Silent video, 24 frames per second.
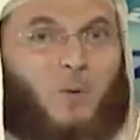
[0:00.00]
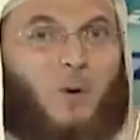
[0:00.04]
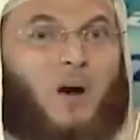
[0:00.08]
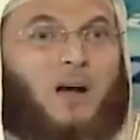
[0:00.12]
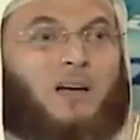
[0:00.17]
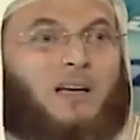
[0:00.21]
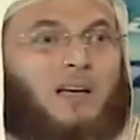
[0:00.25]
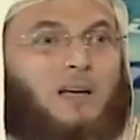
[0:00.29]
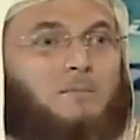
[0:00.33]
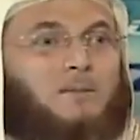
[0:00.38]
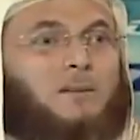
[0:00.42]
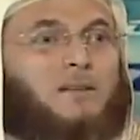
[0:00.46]

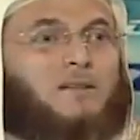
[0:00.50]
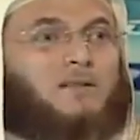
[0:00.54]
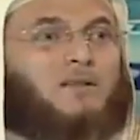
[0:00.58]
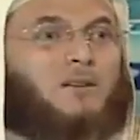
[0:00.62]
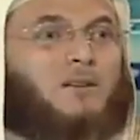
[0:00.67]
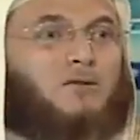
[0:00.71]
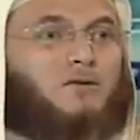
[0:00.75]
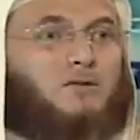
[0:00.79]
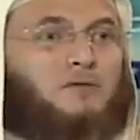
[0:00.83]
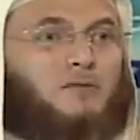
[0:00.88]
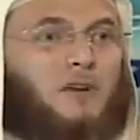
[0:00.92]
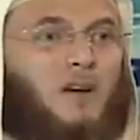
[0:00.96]
why keep in a
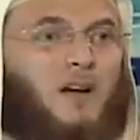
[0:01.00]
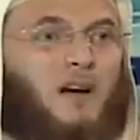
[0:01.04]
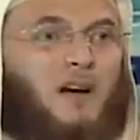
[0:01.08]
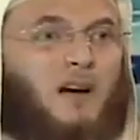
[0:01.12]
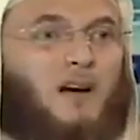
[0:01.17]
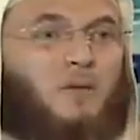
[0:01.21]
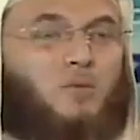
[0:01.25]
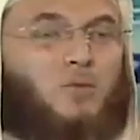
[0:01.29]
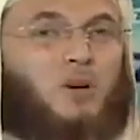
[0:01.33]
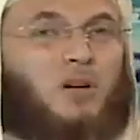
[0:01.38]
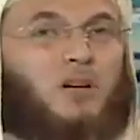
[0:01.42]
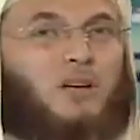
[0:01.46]
state of
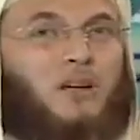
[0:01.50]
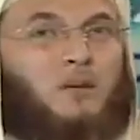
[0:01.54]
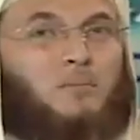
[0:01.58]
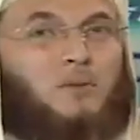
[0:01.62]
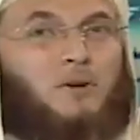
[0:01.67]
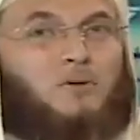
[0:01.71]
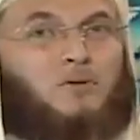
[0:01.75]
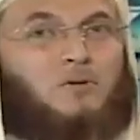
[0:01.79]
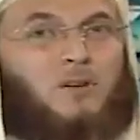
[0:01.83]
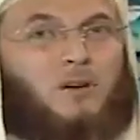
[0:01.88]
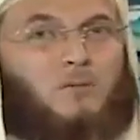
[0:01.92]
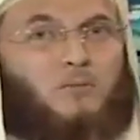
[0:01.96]
ihram worried
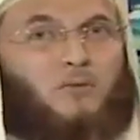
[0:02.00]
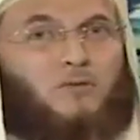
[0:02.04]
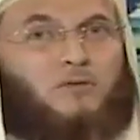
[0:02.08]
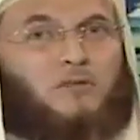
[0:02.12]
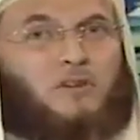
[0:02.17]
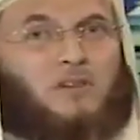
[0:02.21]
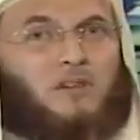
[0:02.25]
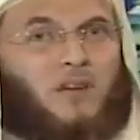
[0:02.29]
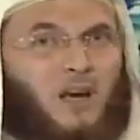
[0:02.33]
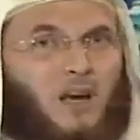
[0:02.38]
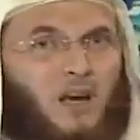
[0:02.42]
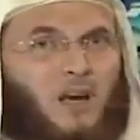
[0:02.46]
about
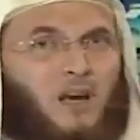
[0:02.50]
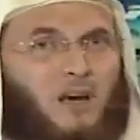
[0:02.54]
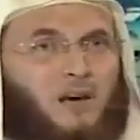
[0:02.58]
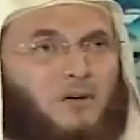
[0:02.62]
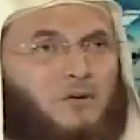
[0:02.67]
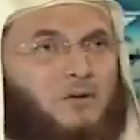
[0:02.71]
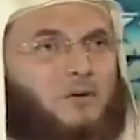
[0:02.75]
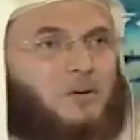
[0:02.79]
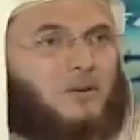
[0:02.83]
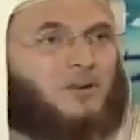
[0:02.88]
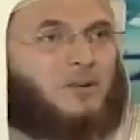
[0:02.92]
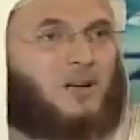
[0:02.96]
removing the
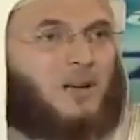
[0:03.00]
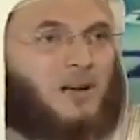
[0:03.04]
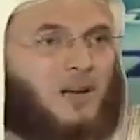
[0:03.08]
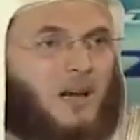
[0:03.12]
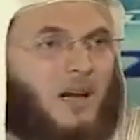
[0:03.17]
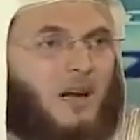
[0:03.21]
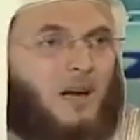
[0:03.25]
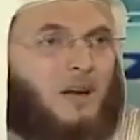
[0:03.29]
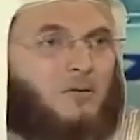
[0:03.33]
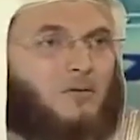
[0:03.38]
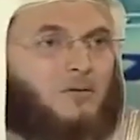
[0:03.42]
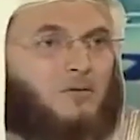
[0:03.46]
hair or the
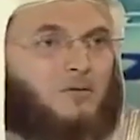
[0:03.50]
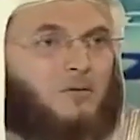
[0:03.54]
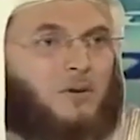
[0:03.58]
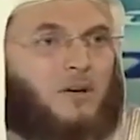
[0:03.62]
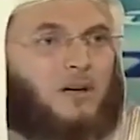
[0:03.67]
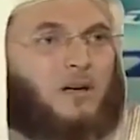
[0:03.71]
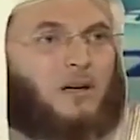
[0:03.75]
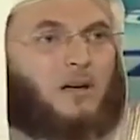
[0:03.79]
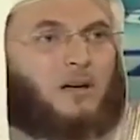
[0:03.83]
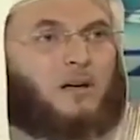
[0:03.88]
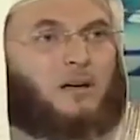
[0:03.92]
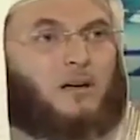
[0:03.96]
nail or
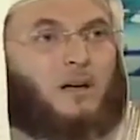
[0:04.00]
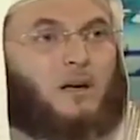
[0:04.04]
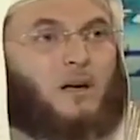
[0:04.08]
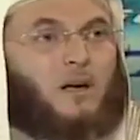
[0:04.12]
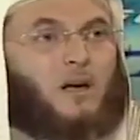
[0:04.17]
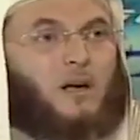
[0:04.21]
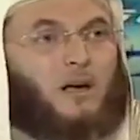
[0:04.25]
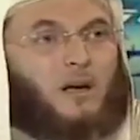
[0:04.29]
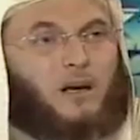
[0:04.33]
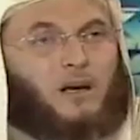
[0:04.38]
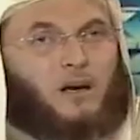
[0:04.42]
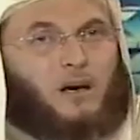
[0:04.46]
wearing
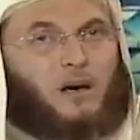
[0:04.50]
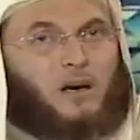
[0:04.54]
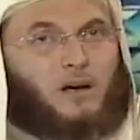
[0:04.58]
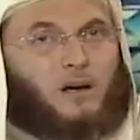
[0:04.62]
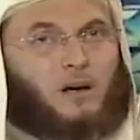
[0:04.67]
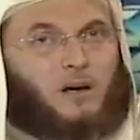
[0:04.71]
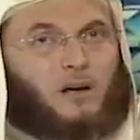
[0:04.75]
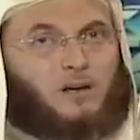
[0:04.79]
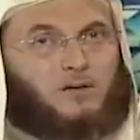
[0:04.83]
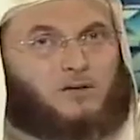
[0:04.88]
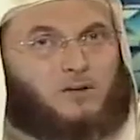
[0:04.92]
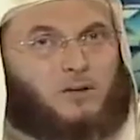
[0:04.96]

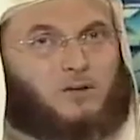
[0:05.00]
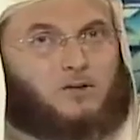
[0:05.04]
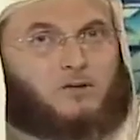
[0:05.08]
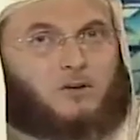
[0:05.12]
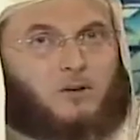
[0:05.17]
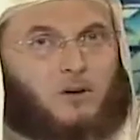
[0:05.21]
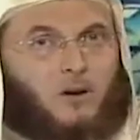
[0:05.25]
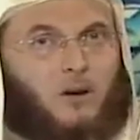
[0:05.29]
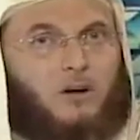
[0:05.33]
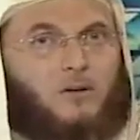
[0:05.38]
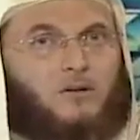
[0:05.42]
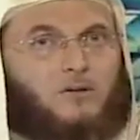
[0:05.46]
uh,
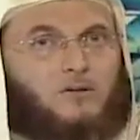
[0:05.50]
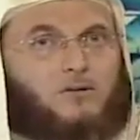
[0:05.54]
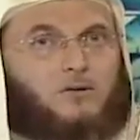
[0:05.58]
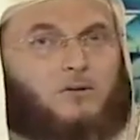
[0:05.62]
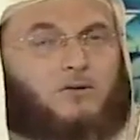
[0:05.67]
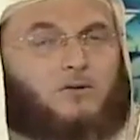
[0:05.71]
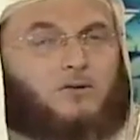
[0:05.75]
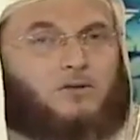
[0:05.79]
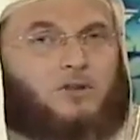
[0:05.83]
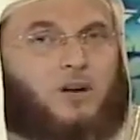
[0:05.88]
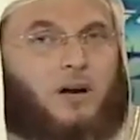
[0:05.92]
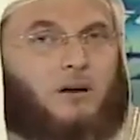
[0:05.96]
stitched
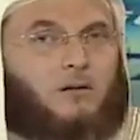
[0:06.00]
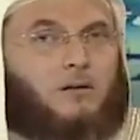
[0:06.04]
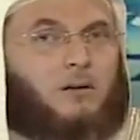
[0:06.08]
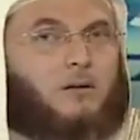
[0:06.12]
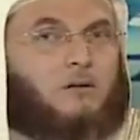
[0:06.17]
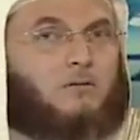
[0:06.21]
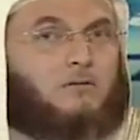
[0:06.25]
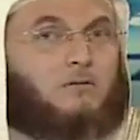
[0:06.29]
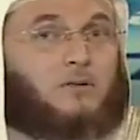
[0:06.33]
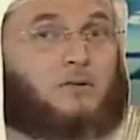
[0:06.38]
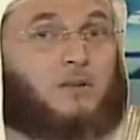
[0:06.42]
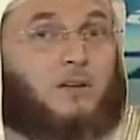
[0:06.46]
clothes or
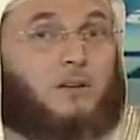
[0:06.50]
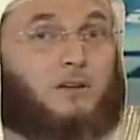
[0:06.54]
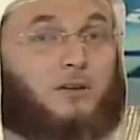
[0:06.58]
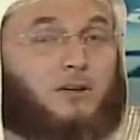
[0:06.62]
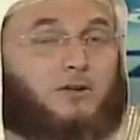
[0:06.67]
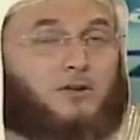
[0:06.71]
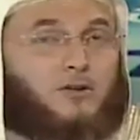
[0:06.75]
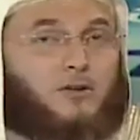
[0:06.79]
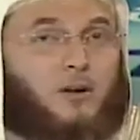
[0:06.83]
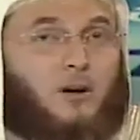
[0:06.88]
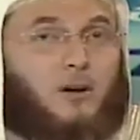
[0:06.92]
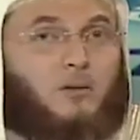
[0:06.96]
showering with
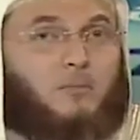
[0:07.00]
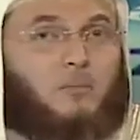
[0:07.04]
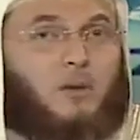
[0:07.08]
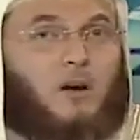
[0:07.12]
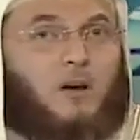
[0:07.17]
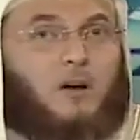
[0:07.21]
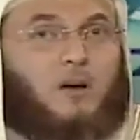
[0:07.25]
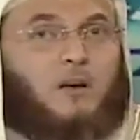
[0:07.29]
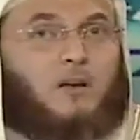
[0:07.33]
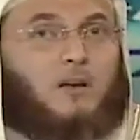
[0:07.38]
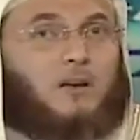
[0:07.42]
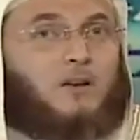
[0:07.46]
scented
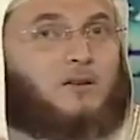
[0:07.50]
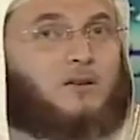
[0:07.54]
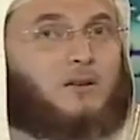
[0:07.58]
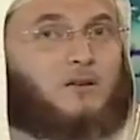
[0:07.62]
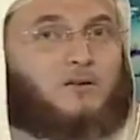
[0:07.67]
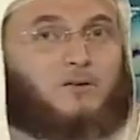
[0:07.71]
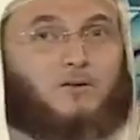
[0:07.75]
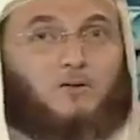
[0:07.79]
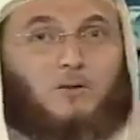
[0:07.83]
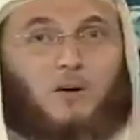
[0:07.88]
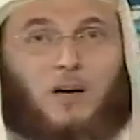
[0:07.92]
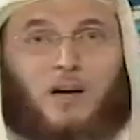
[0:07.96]
soap? You
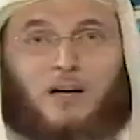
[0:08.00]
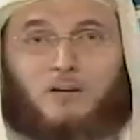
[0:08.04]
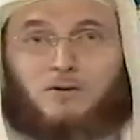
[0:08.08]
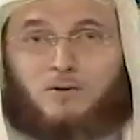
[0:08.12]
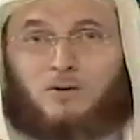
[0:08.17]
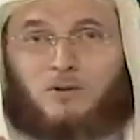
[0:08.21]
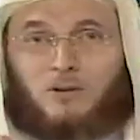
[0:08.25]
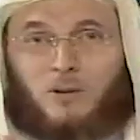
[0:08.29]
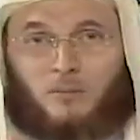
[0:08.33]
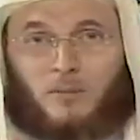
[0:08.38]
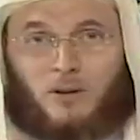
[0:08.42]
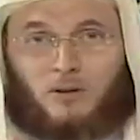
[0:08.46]
just do
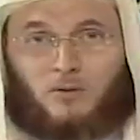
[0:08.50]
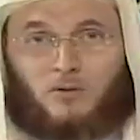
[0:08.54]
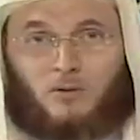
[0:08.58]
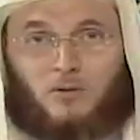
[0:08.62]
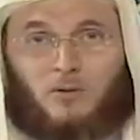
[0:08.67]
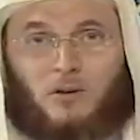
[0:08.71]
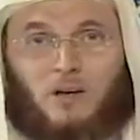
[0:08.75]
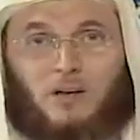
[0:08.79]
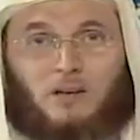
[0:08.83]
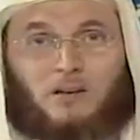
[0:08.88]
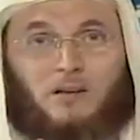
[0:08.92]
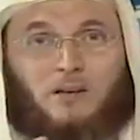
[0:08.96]
hajj
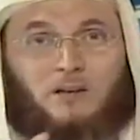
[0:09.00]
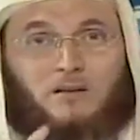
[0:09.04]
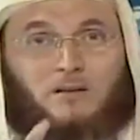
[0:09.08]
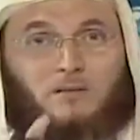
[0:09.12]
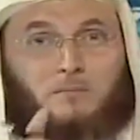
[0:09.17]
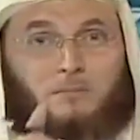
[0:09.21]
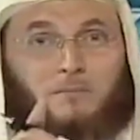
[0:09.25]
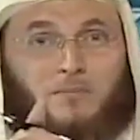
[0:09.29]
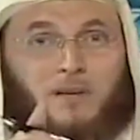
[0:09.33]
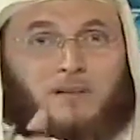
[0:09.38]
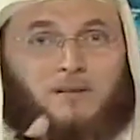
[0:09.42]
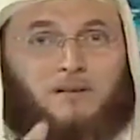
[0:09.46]
tamattu and
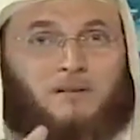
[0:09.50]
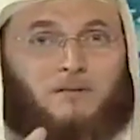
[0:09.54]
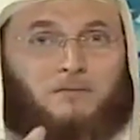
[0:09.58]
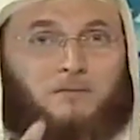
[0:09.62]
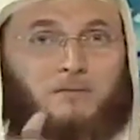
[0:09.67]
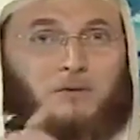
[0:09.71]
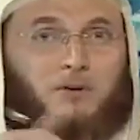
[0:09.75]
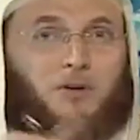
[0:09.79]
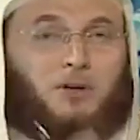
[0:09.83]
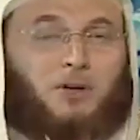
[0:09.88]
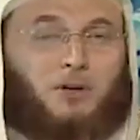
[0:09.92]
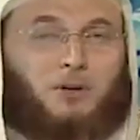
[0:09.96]
that's best
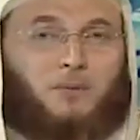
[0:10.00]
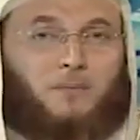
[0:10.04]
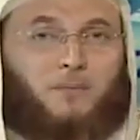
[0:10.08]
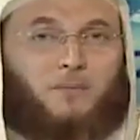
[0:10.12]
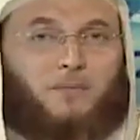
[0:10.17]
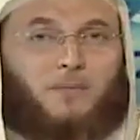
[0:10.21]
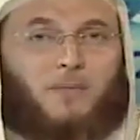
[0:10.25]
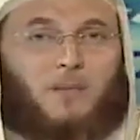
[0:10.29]
for you.